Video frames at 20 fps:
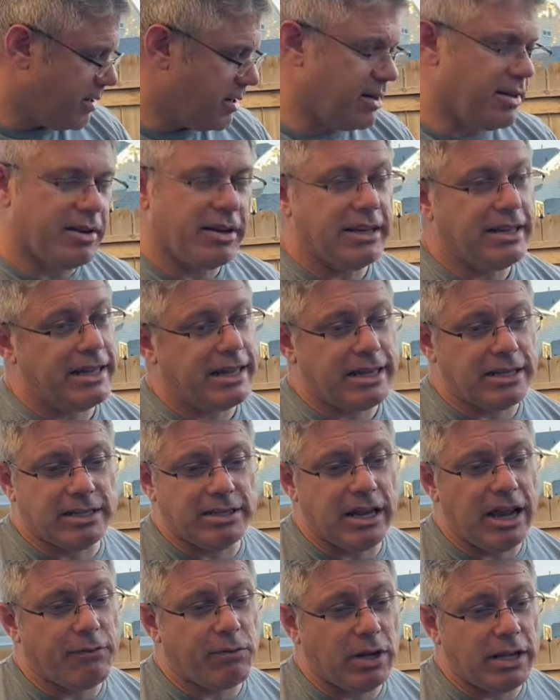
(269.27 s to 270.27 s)
It
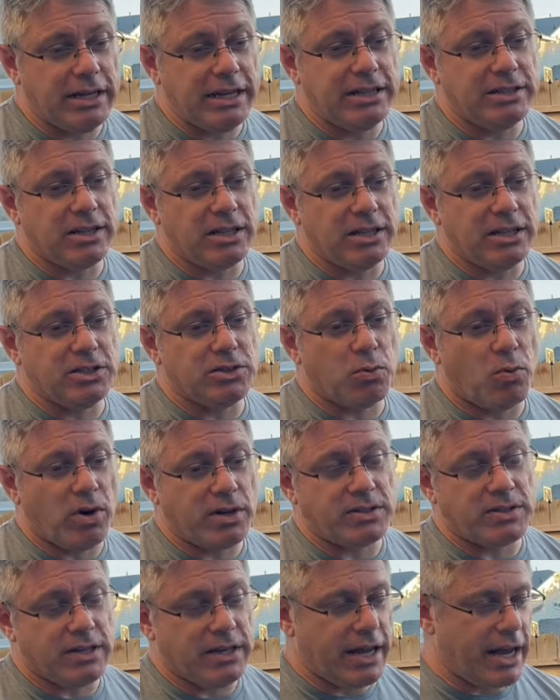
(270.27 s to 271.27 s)
definitely needs at least
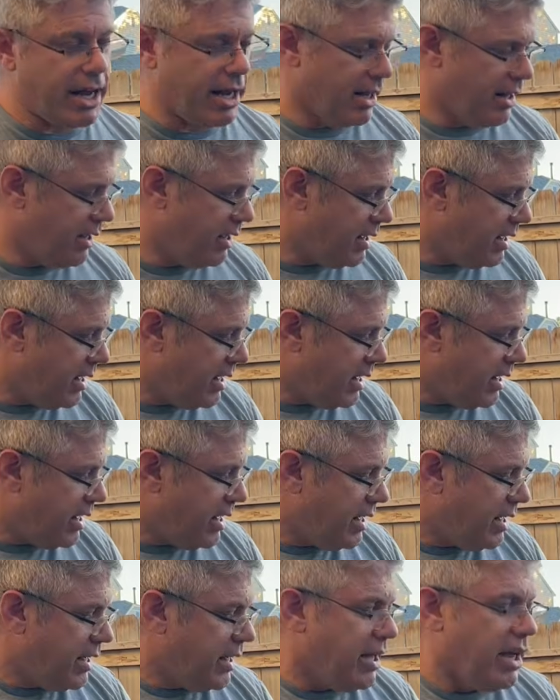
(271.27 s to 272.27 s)
once a day.
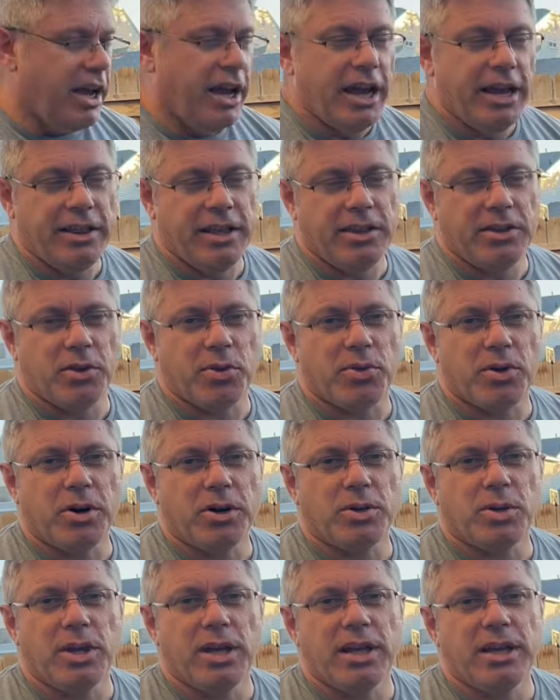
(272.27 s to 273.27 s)
And then the
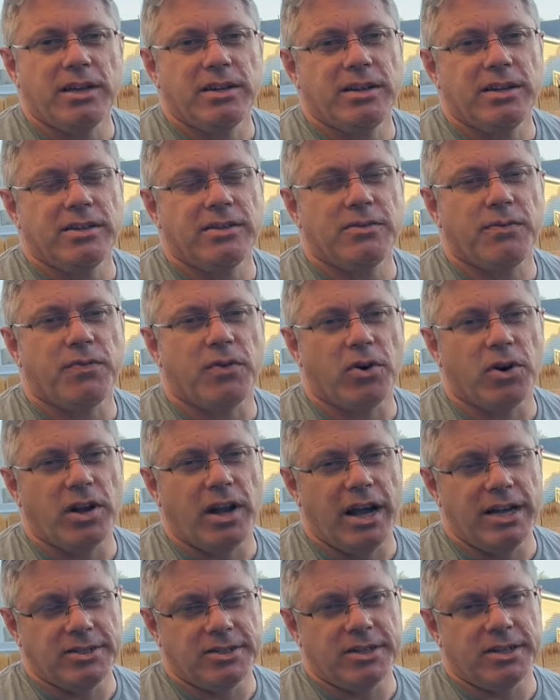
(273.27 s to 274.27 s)
third thing is
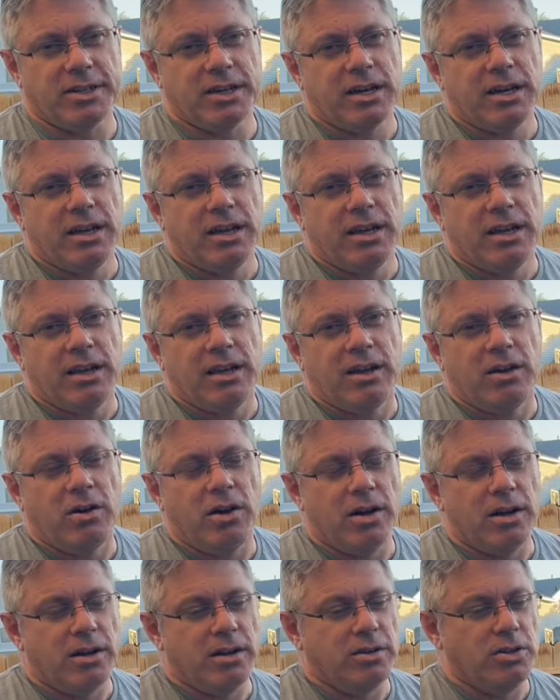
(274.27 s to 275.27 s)
fertilizer.
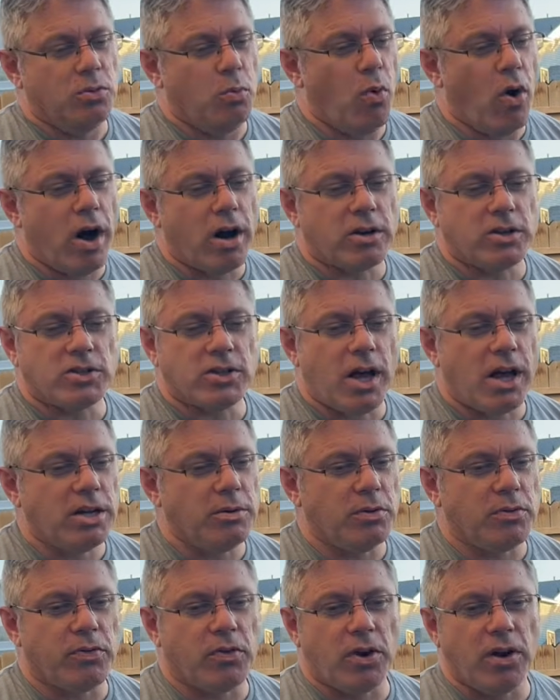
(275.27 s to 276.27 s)

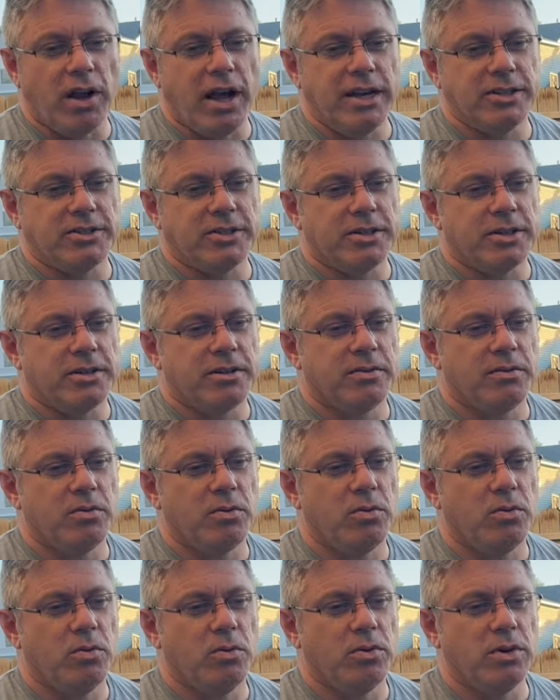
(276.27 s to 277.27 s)
Water-soluble fertilizer,
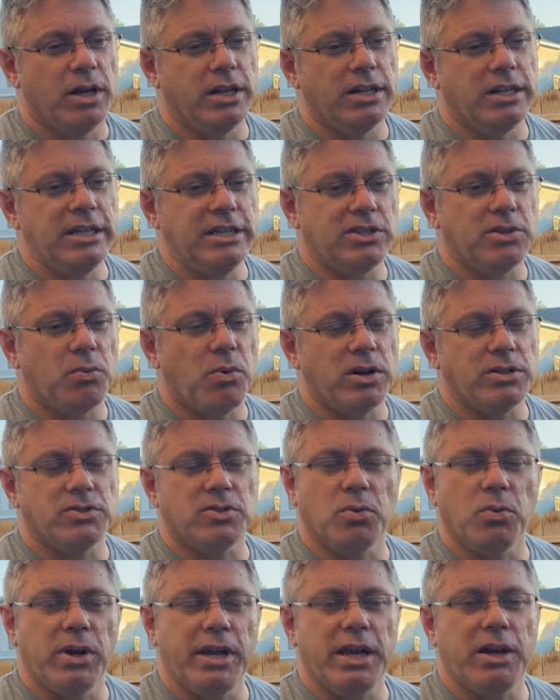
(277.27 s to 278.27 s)
at least once a
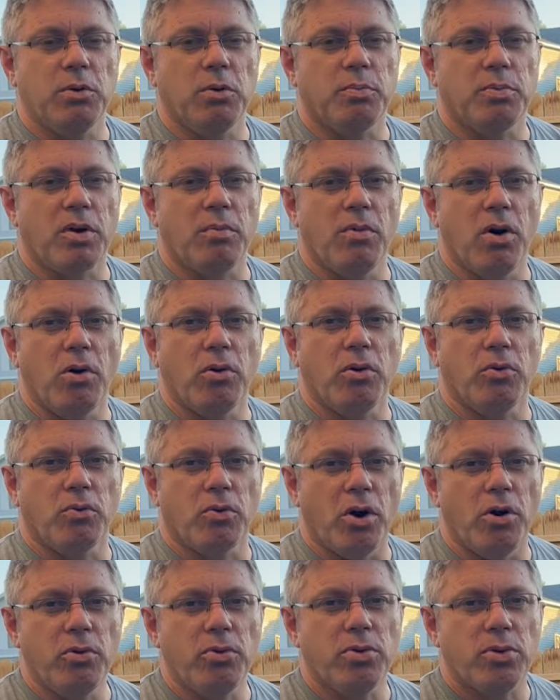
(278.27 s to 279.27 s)
week, will promote
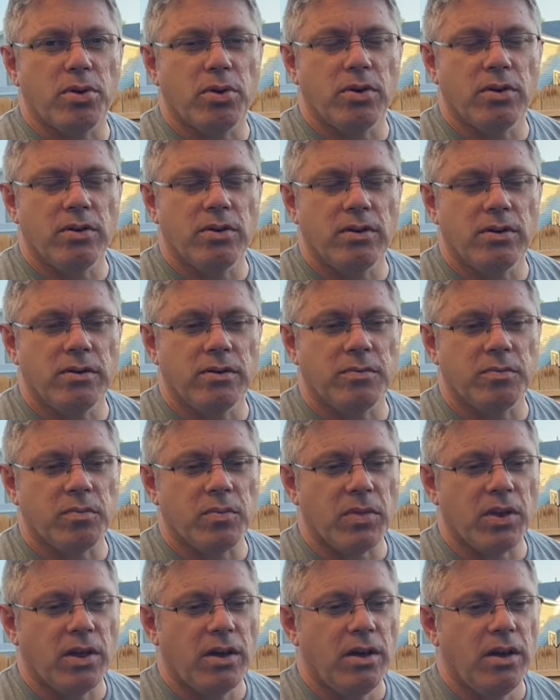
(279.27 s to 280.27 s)
growth
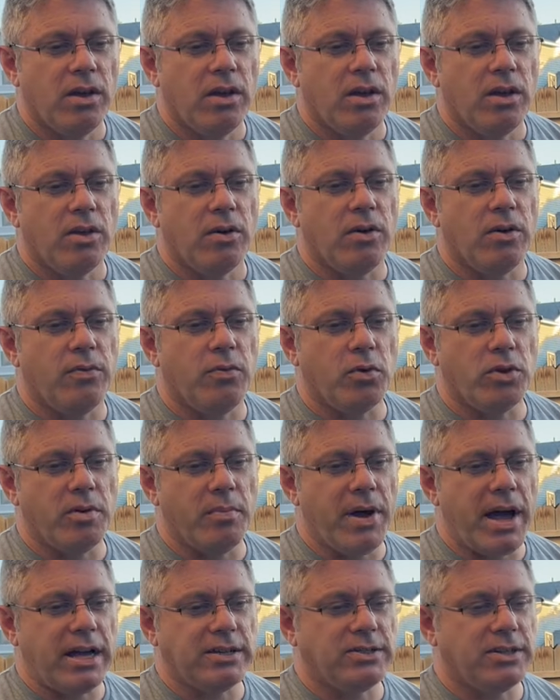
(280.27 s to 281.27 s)
for the
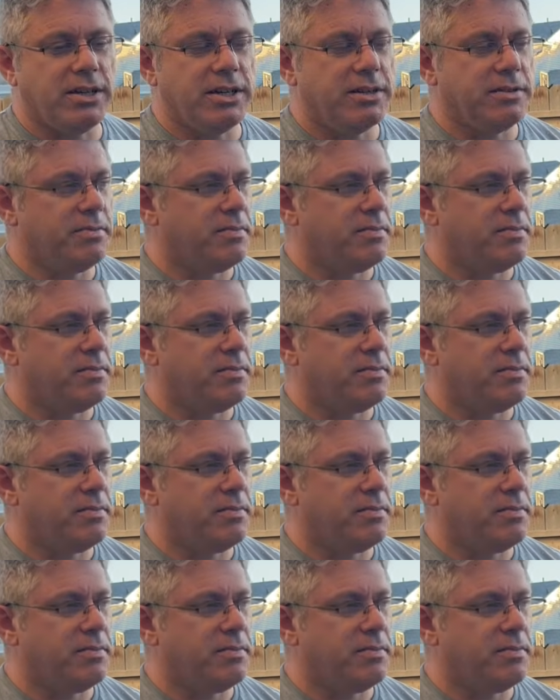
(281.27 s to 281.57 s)
basket.